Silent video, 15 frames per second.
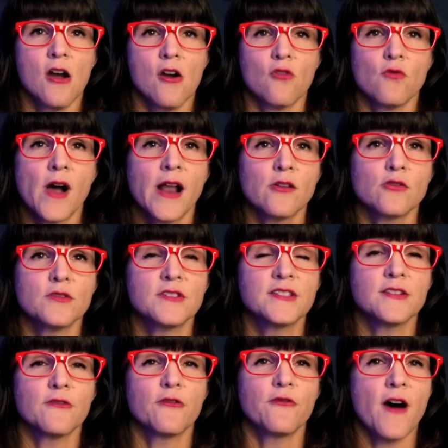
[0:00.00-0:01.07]

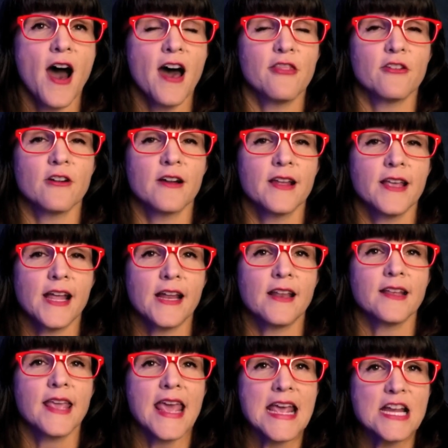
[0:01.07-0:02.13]
Ronald's father, an
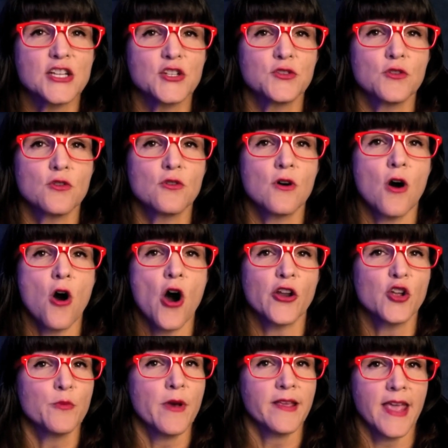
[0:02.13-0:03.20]
occasional
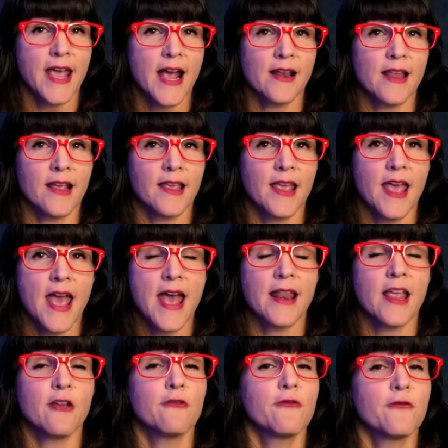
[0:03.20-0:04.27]
auto mechanic and
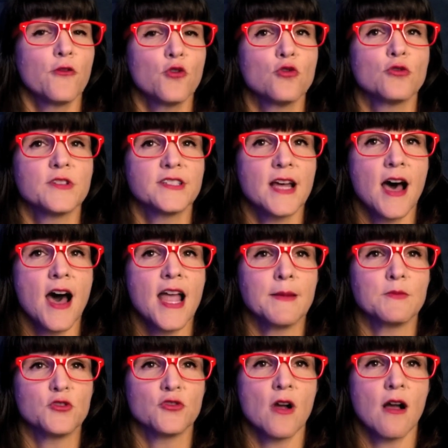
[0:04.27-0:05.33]
a
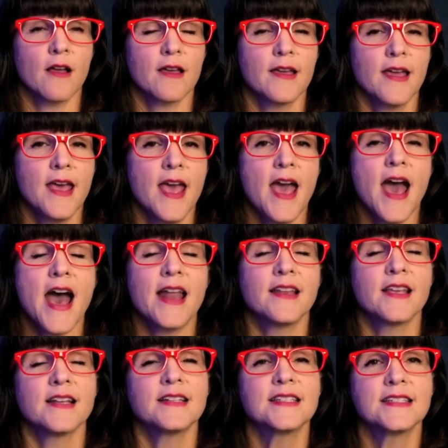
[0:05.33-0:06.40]
full-time drunk, had
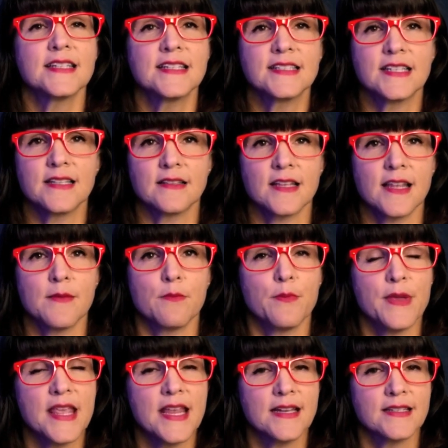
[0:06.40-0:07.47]
consistently
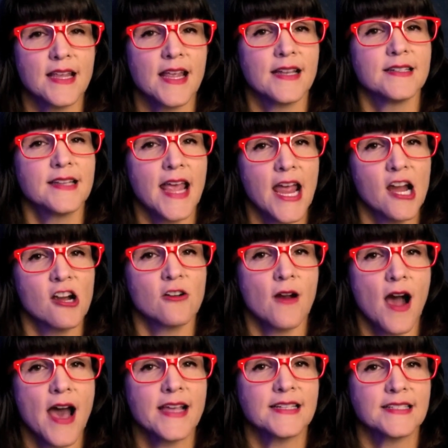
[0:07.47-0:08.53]
beat and
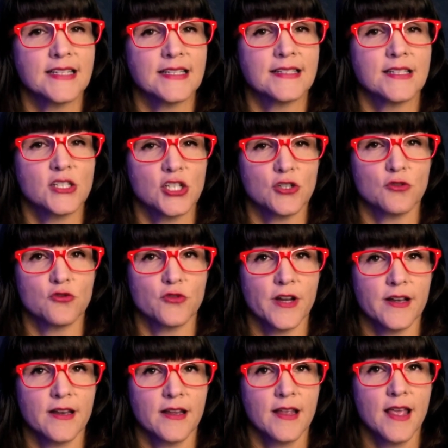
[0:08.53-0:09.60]
terrorized his
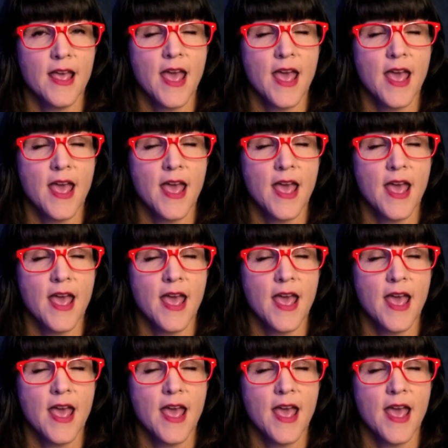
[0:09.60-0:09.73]
children